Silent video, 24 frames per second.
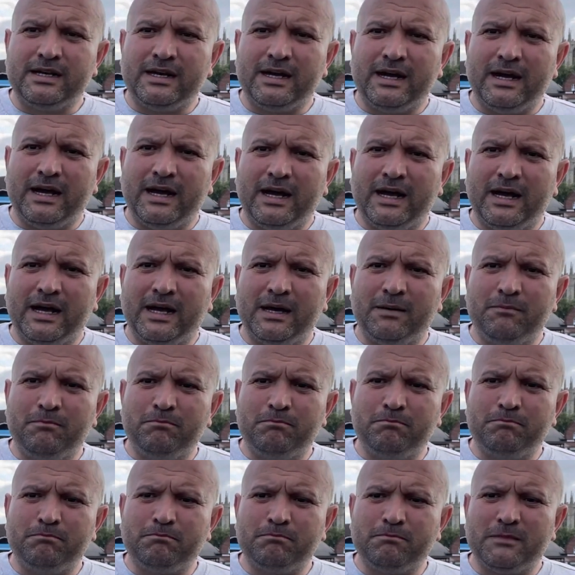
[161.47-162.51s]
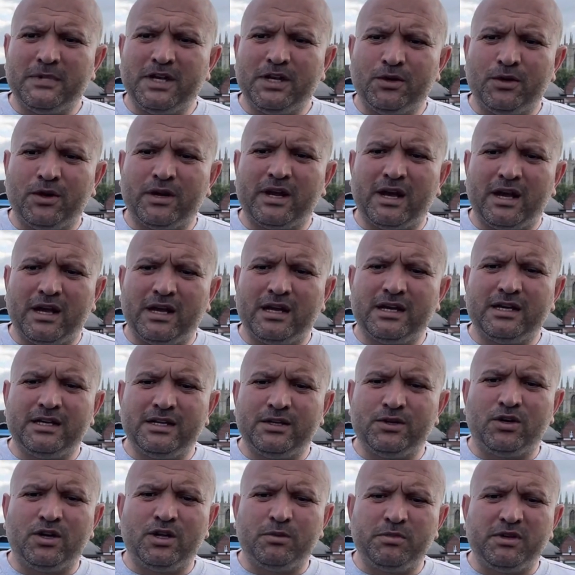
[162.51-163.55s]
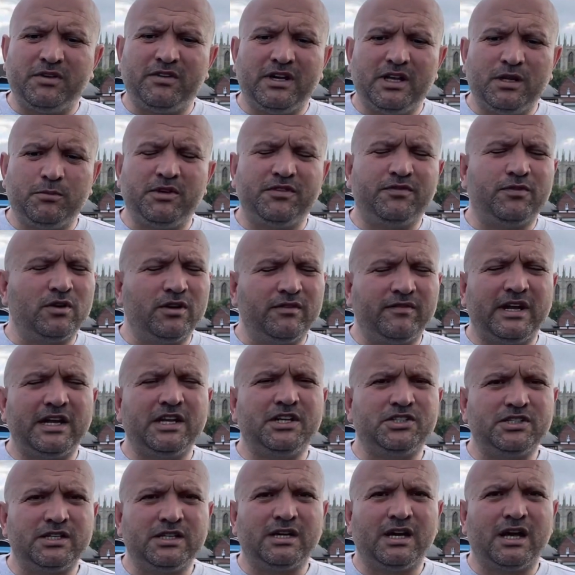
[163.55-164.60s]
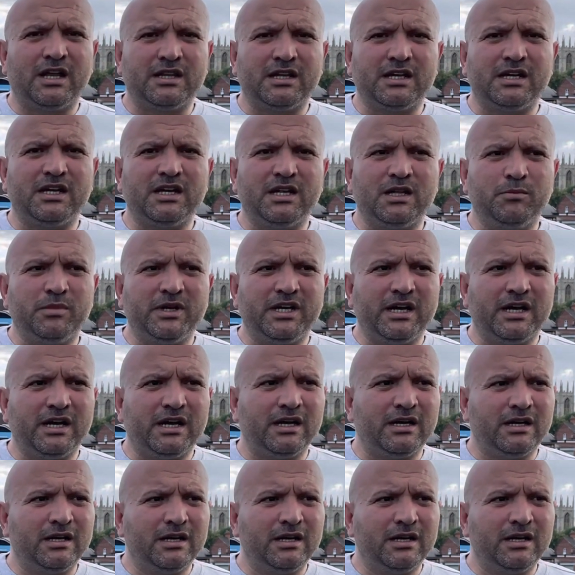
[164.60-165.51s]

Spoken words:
You know, and it'll be full of energy. I think it'll be a